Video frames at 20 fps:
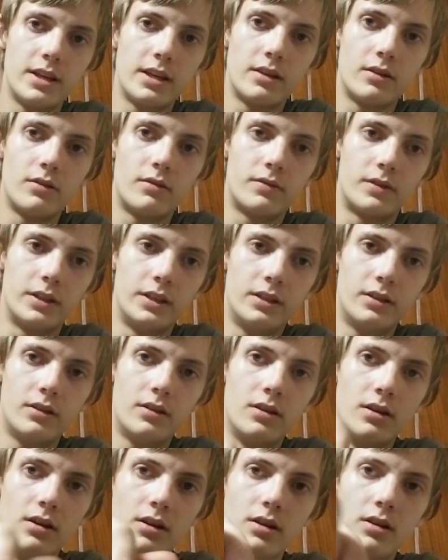Take it over
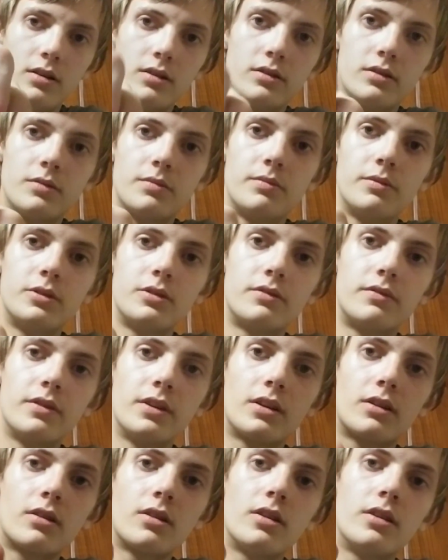here, just put your
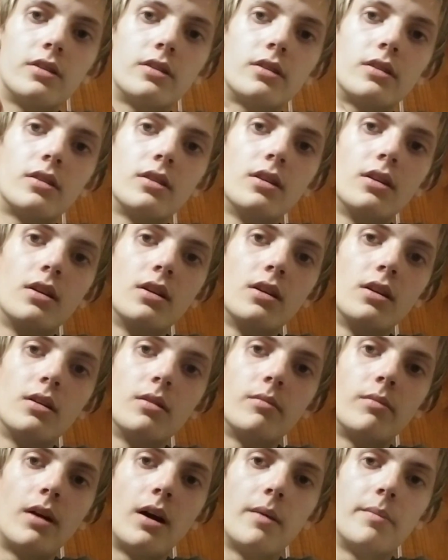finger under,
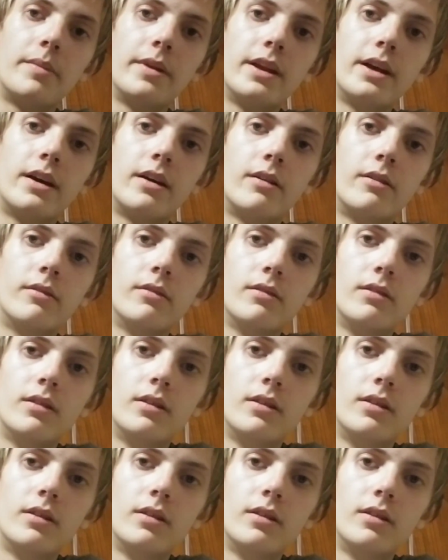pop it out.